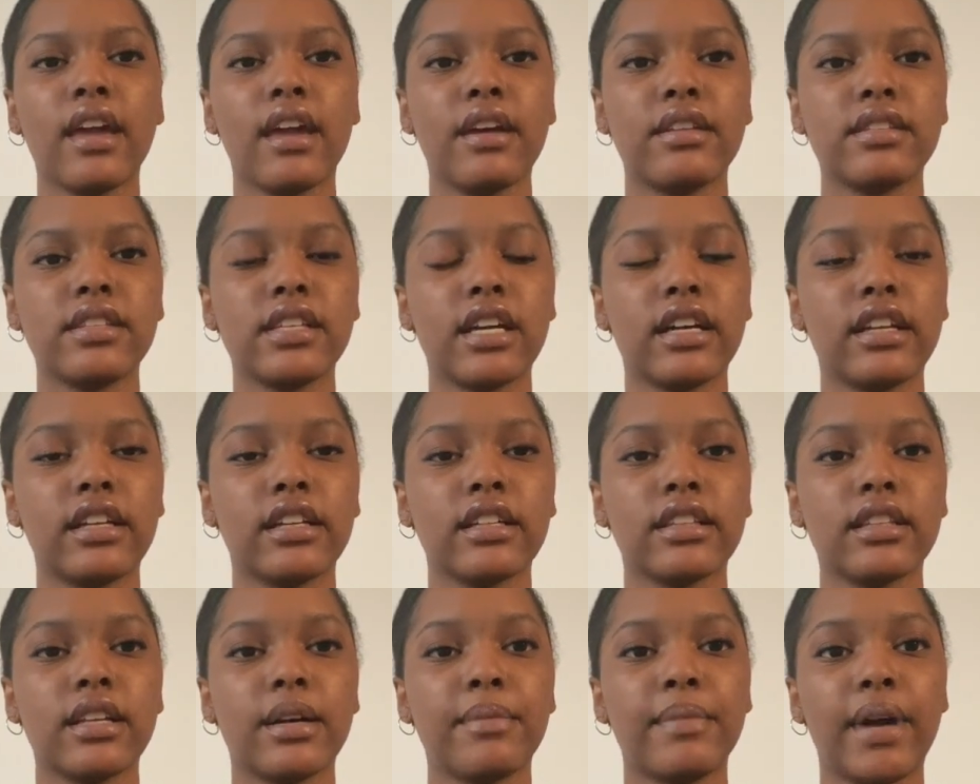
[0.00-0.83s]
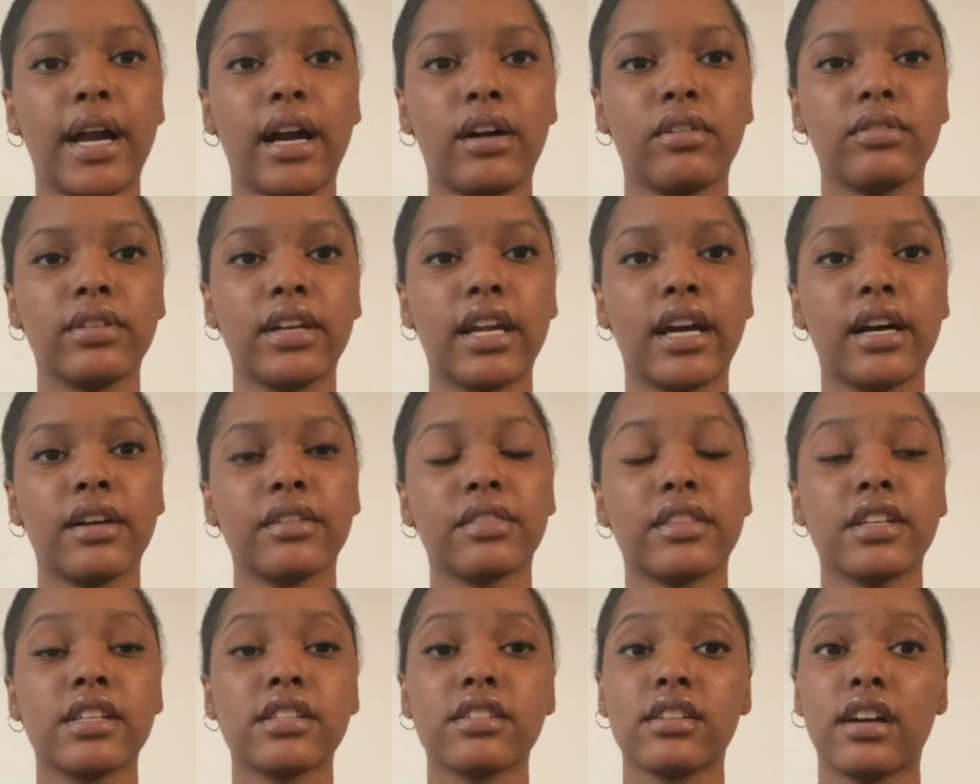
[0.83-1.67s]
and telling them out and
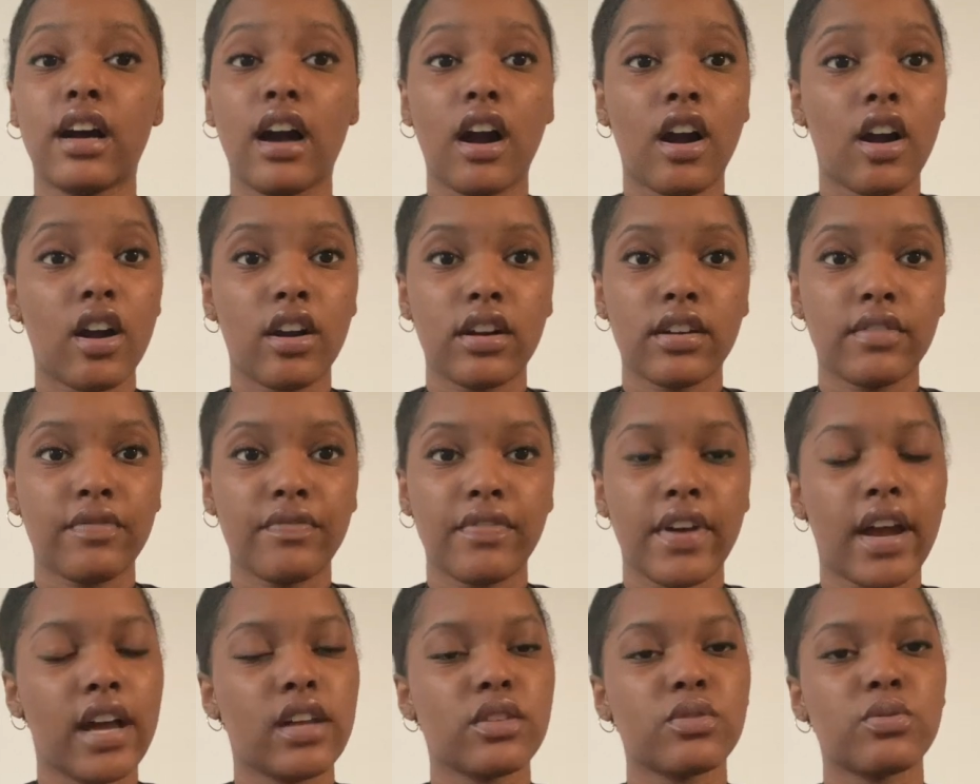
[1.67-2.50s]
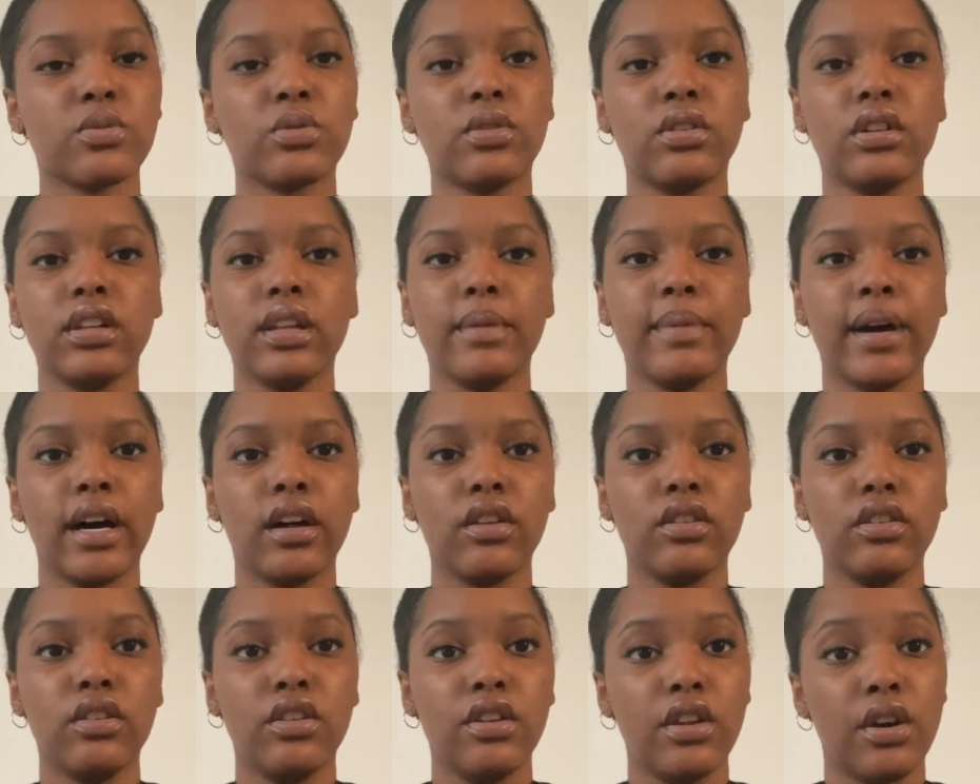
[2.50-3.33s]
out there's a hard and fast rule
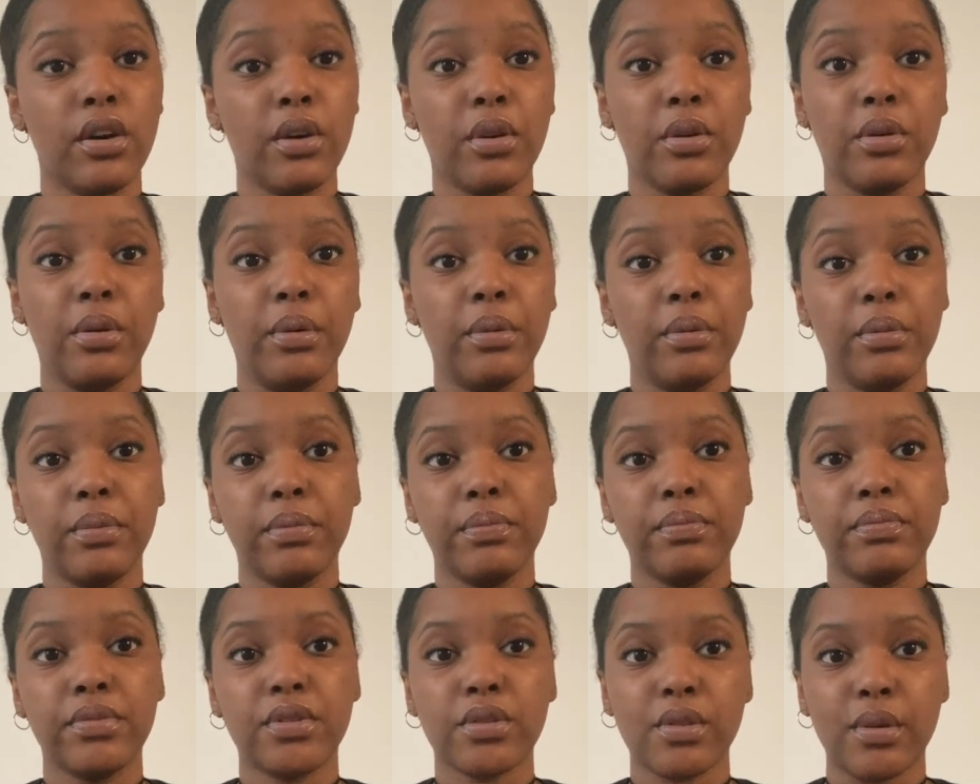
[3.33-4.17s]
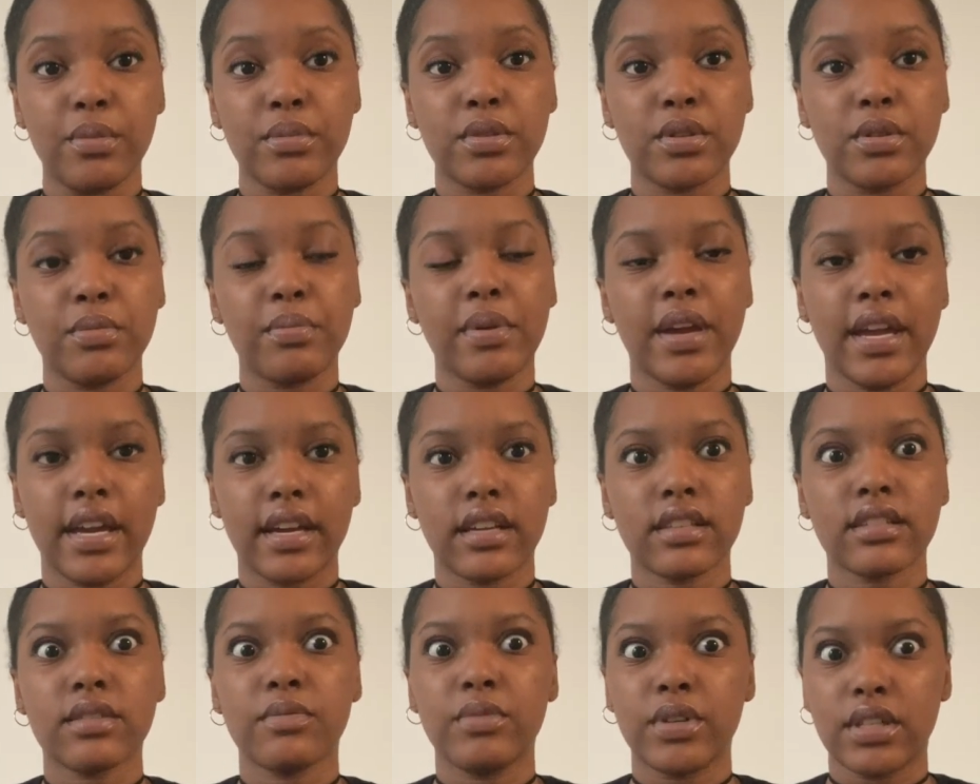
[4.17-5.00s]
about no swimsuit
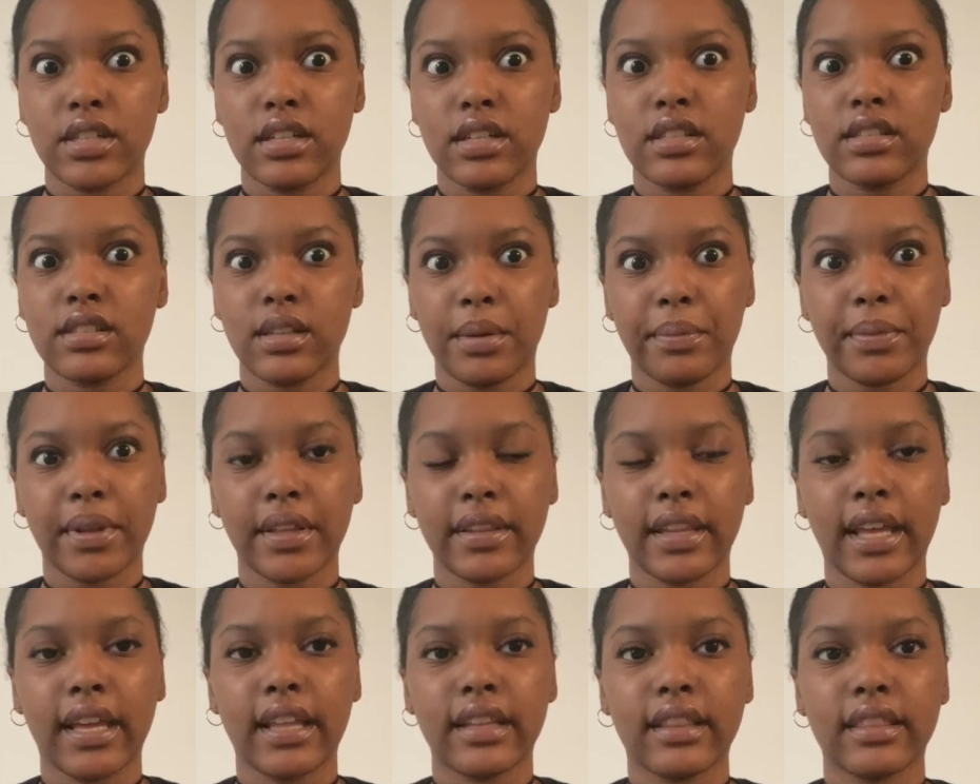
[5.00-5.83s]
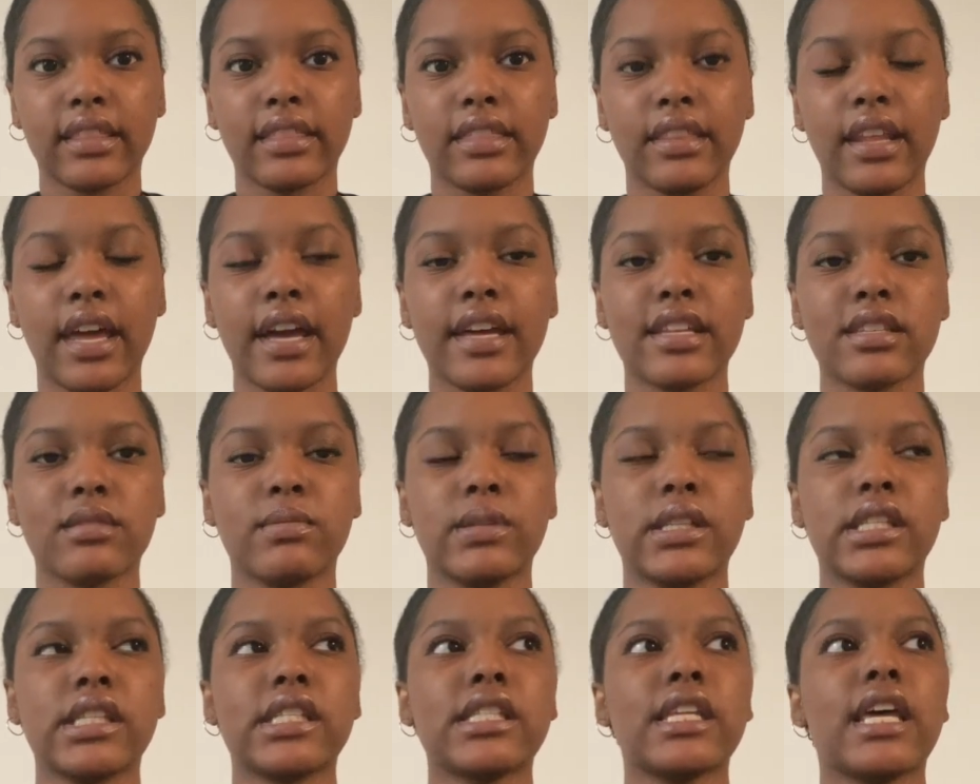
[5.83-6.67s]
pics, which is something that has
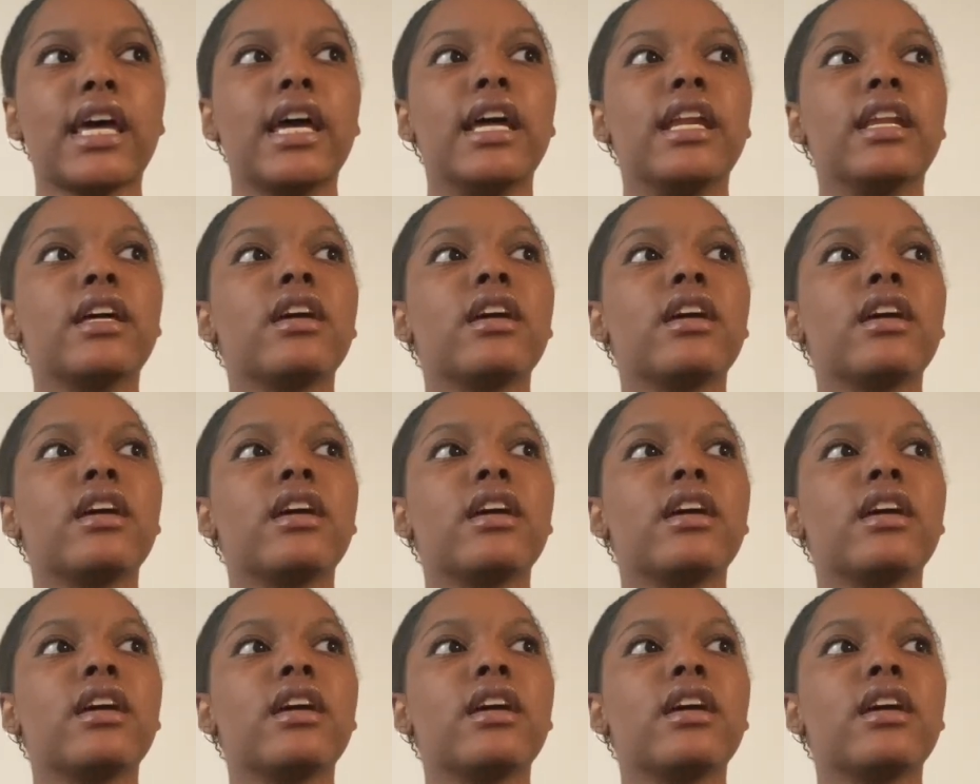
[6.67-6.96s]
been said.